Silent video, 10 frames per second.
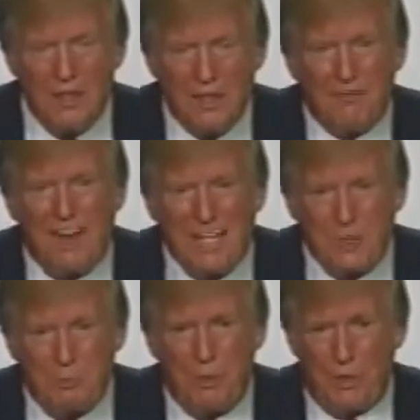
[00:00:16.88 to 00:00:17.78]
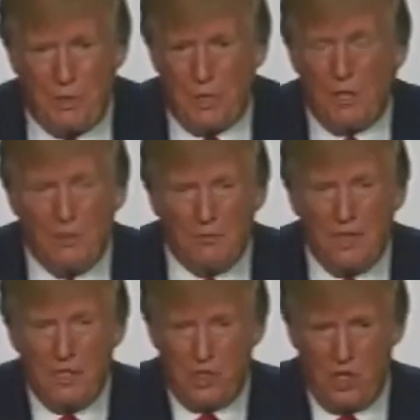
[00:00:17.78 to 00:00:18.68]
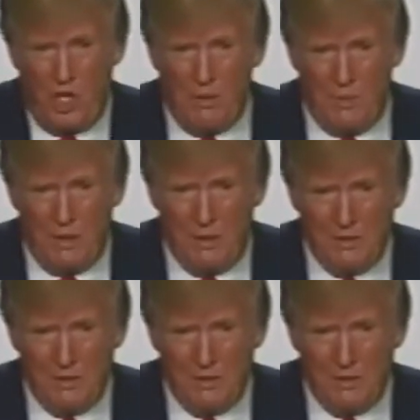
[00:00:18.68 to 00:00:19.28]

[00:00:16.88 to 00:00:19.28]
The vice president, the vice chairman,